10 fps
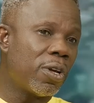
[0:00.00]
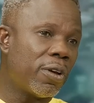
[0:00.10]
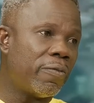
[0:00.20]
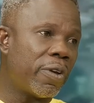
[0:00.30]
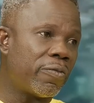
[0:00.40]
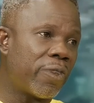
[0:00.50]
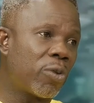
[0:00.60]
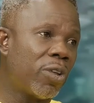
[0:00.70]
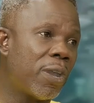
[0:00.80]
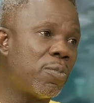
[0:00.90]

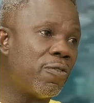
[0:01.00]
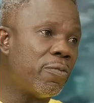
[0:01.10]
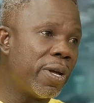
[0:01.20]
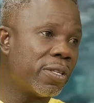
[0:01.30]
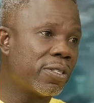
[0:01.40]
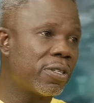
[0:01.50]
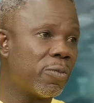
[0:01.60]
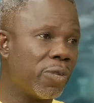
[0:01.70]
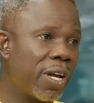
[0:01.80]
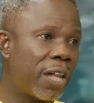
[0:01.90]
vehicular movements
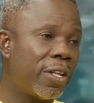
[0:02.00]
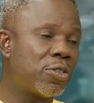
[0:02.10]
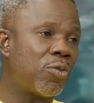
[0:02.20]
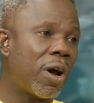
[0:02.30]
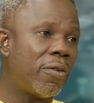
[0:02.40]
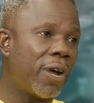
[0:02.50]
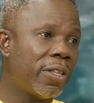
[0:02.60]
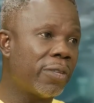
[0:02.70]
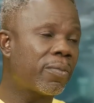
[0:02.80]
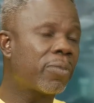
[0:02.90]
with athletes who are
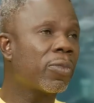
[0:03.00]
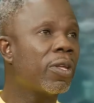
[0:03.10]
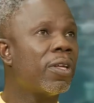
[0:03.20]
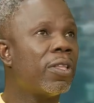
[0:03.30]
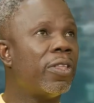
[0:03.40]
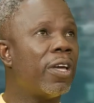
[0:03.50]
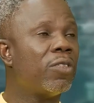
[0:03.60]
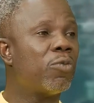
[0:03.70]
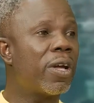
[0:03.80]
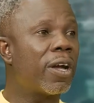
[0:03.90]
running.
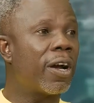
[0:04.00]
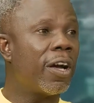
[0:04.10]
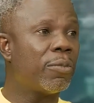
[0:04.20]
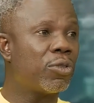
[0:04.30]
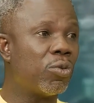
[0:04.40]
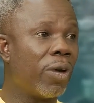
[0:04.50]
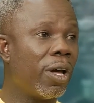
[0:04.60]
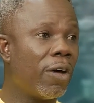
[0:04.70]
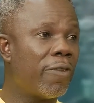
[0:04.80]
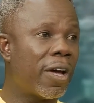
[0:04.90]
Then when it comes to
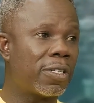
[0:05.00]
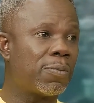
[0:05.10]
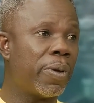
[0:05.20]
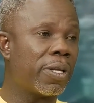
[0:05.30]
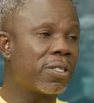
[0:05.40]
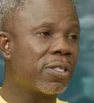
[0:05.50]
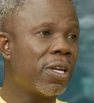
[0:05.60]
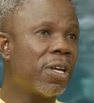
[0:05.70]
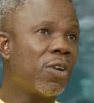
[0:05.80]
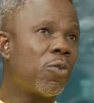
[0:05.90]
health aspects,
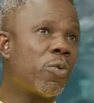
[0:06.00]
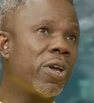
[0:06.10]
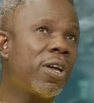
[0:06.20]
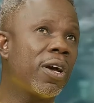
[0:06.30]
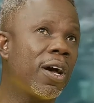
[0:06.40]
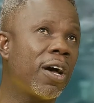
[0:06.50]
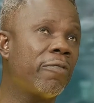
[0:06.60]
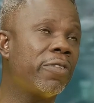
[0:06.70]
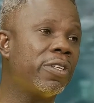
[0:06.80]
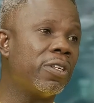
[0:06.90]
we are
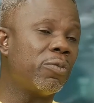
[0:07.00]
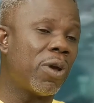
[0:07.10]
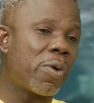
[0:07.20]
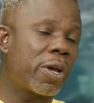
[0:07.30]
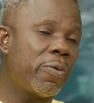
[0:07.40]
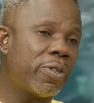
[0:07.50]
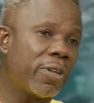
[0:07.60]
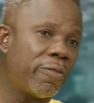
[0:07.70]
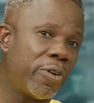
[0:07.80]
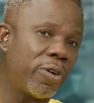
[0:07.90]
working with
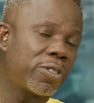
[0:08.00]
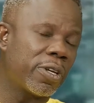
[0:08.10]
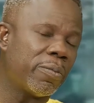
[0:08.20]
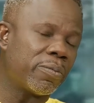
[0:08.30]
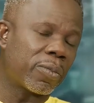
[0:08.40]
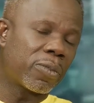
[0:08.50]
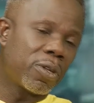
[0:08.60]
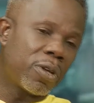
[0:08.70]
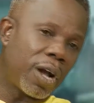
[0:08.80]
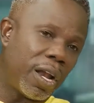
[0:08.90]
the various
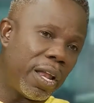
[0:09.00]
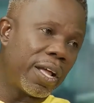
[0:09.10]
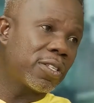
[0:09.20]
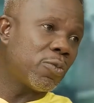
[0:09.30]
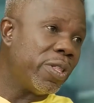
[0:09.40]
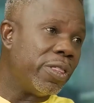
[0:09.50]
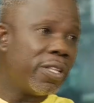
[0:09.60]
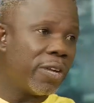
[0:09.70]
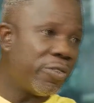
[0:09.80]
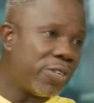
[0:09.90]
clinics
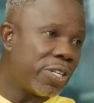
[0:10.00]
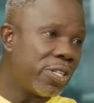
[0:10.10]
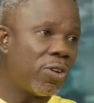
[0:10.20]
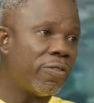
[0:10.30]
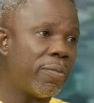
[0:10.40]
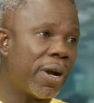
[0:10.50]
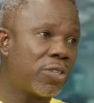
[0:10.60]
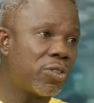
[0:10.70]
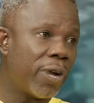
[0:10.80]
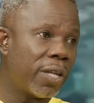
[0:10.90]
within the jurisdiction of the
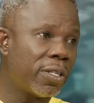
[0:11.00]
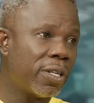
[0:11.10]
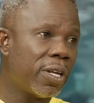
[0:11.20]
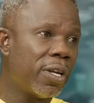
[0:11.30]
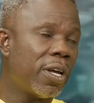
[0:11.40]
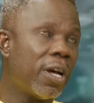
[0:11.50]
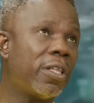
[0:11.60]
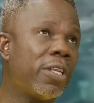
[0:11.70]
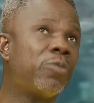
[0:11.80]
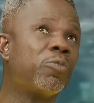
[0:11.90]
marathon run.
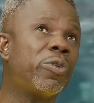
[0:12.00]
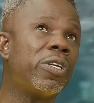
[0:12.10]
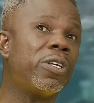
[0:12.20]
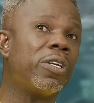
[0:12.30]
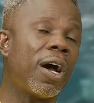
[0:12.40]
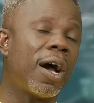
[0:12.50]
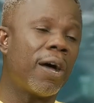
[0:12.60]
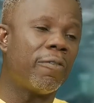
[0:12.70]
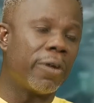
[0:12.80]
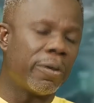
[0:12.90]
And then we have